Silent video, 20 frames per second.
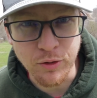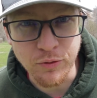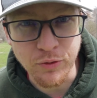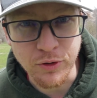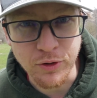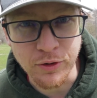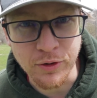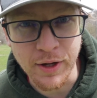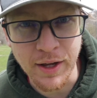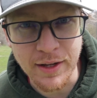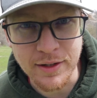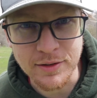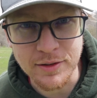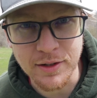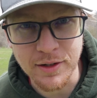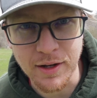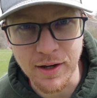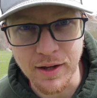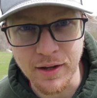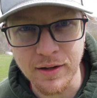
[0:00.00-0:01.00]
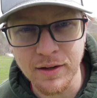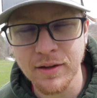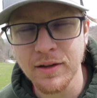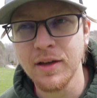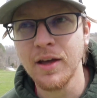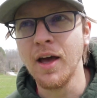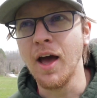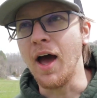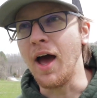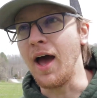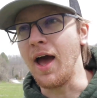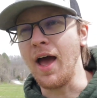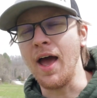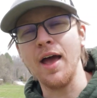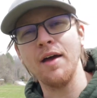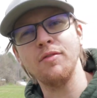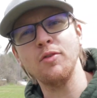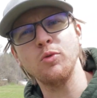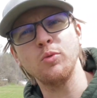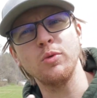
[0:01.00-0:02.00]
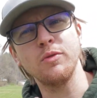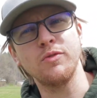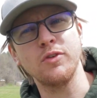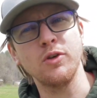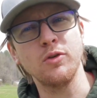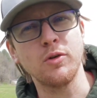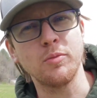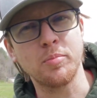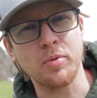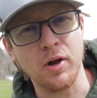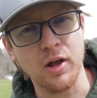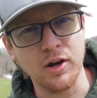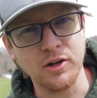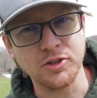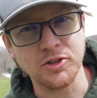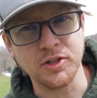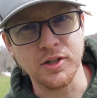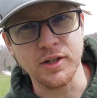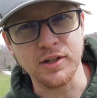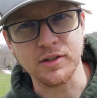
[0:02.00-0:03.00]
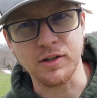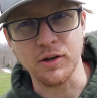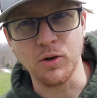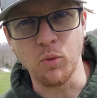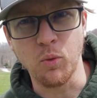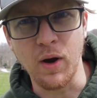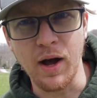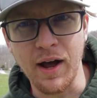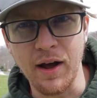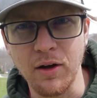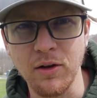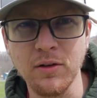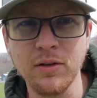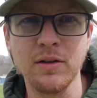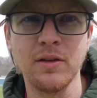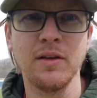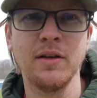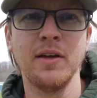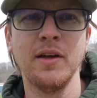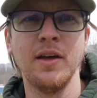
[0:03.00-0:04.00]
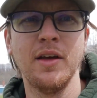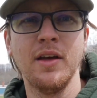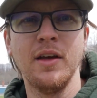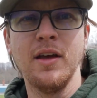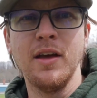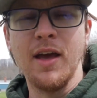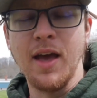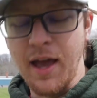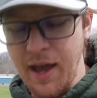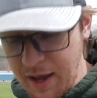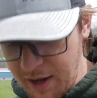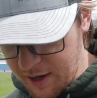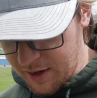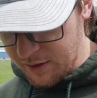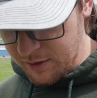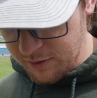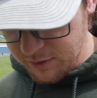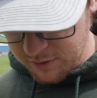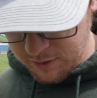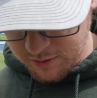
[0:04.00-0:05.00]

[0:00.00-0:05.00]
for you guys today. I haven't reviewed a Prodigy disc in a while, and